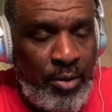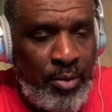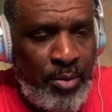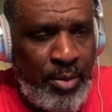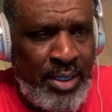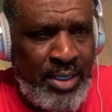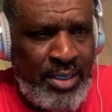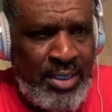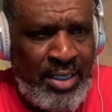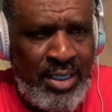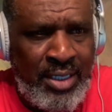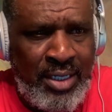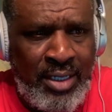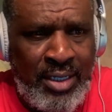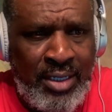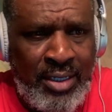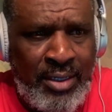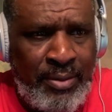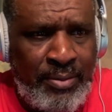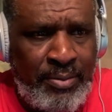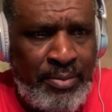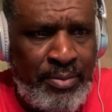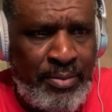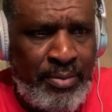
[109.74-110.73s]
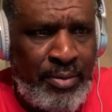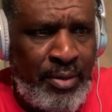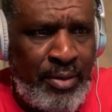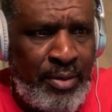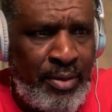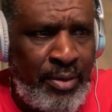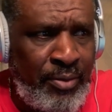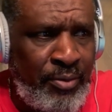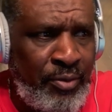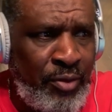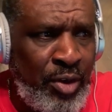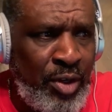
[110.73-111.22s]
You may see as
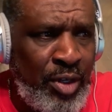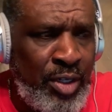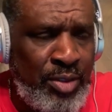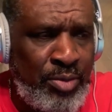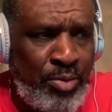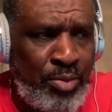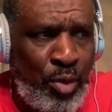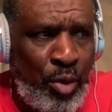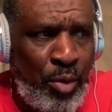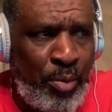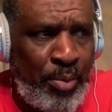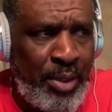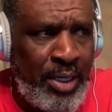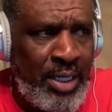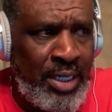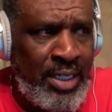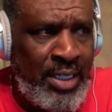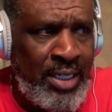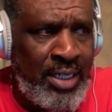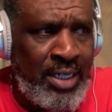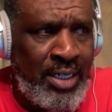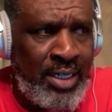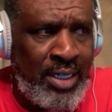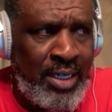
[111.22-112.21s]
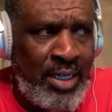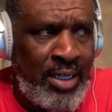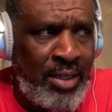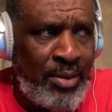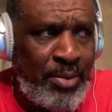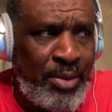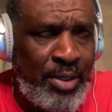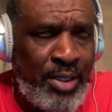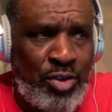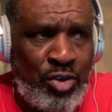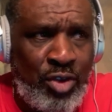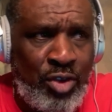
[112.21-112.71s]
far as mobility and a
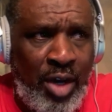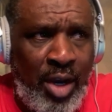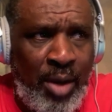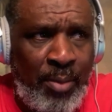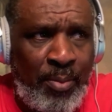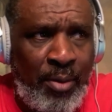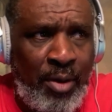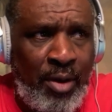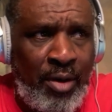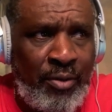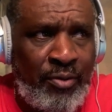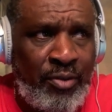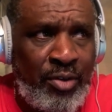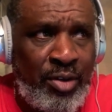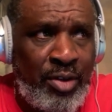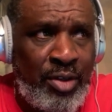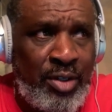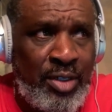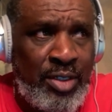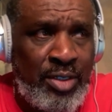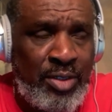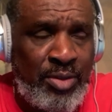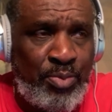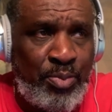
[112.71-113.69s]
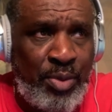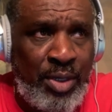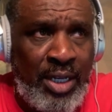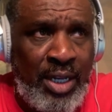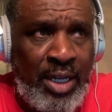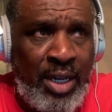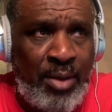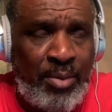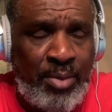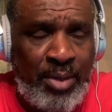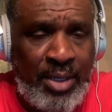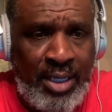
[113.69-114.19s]
little bit of drop-off for us
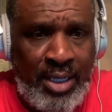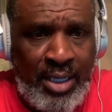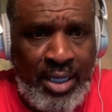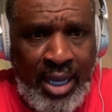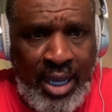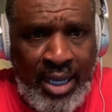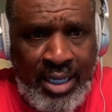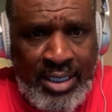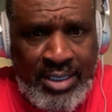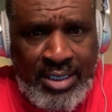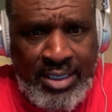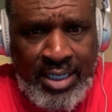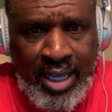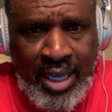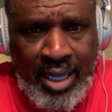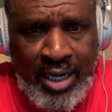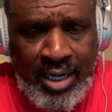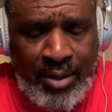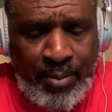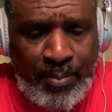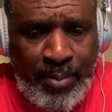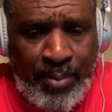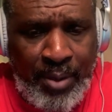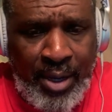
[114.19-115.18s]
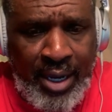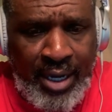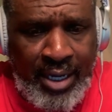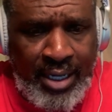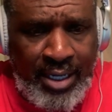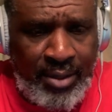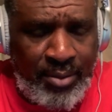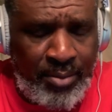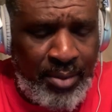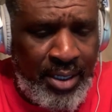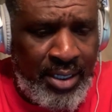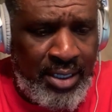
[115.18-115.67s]
being able to get outside of the
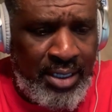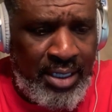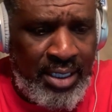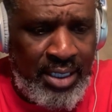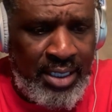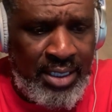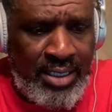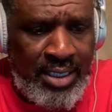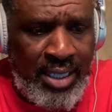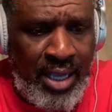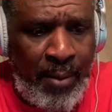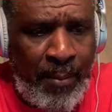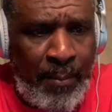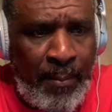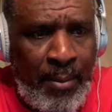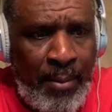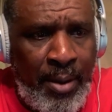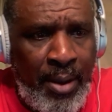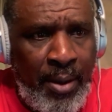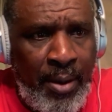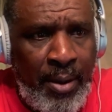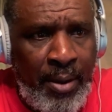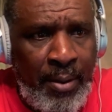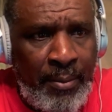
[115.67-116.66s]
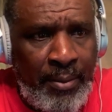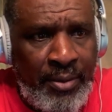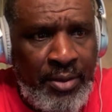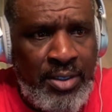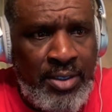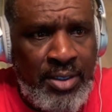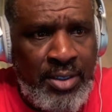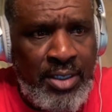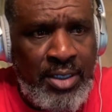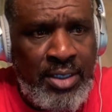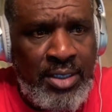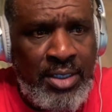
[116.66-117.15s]
pocket and make things happen.
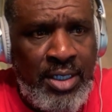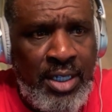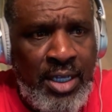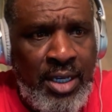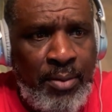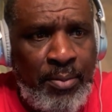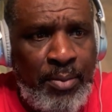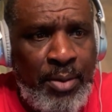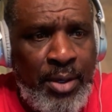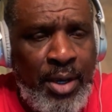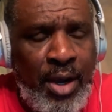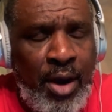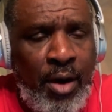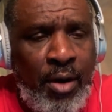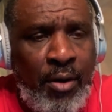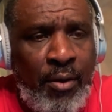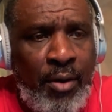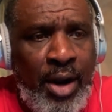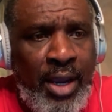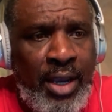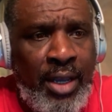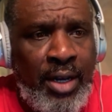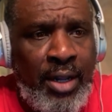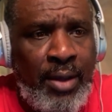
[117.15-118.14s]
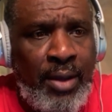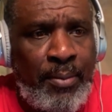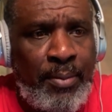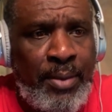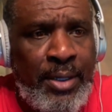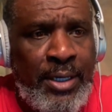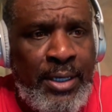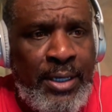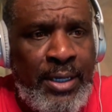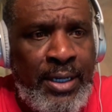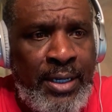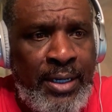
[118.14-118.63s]
This thing will be all right. I
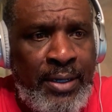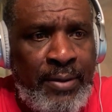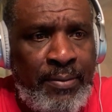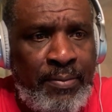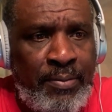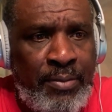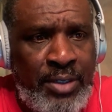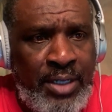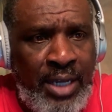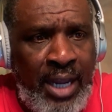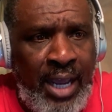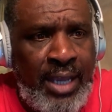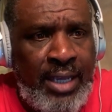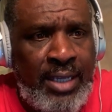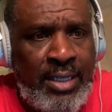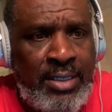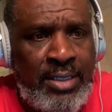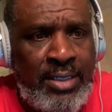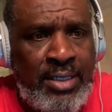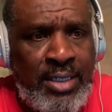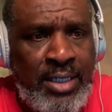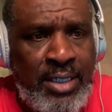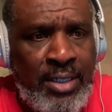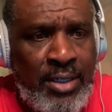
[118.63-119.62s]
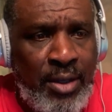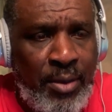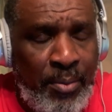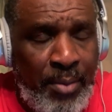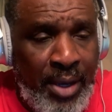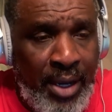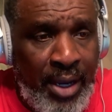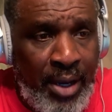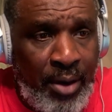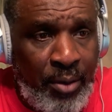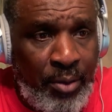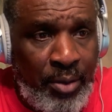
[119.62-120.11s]
mean, Dak is still a
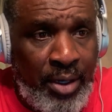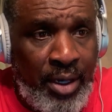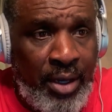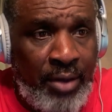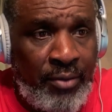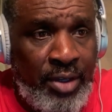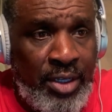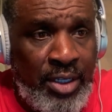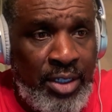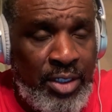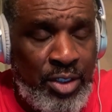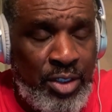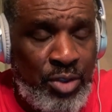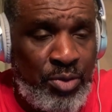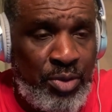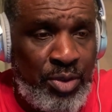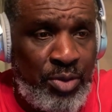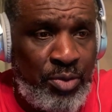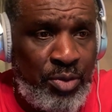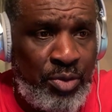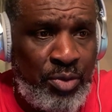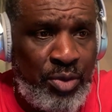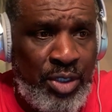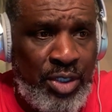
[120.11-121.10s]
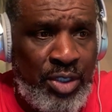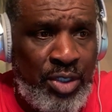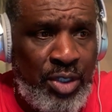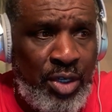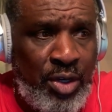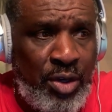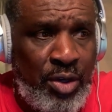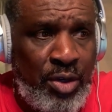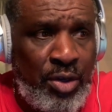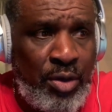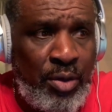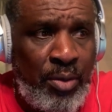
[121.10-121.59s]
man whenever he's
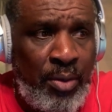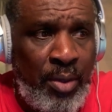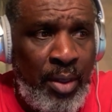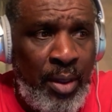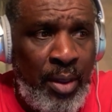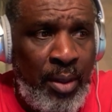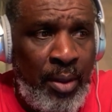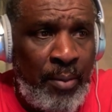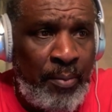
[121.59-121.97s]
returned.